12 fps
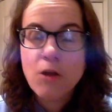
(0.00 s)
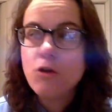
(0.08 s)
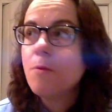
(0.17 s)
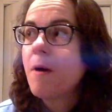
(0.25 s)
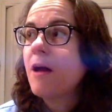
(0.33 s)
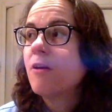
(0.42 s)

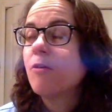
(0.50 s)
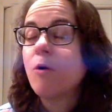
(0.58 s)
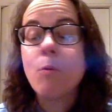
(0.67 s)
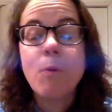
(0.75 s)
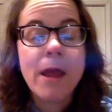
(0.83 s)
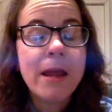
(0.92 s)
no matter
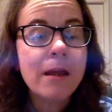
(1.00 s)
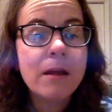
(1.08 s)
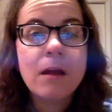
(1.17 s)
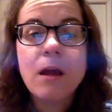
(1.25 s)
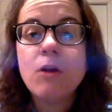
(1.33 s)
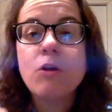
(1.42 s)
their weight,
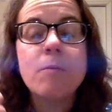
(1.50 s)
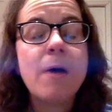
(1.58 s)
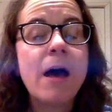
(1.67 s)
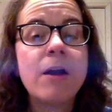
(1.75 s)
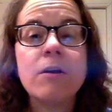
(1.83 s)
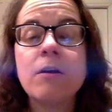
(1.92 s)
no
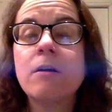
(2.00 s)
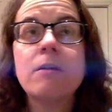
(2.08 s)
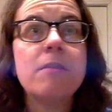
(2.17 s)
matter